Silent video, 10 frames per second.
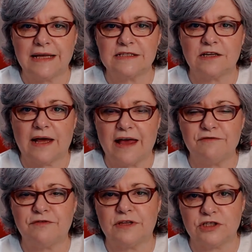that I have for
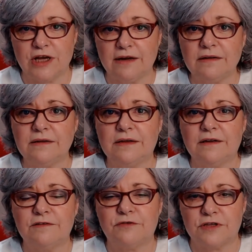the channel,
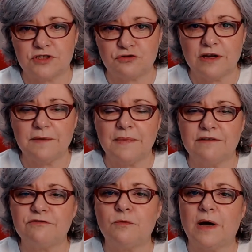for the stream, and
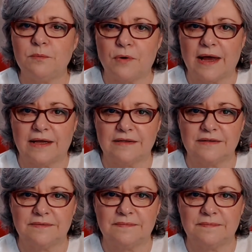for my brand.
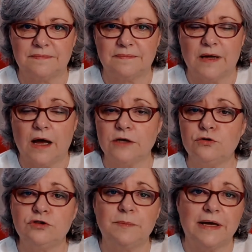I talked
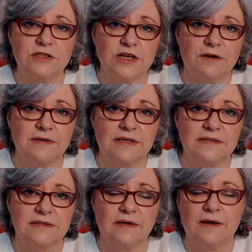about charities,
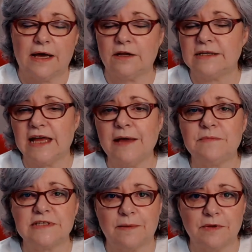and I named
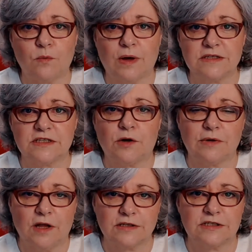some of the ones that I would
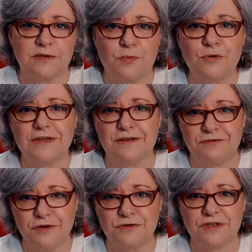like to support in the
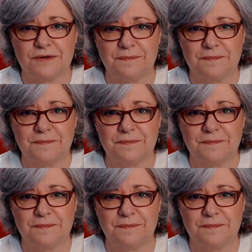future.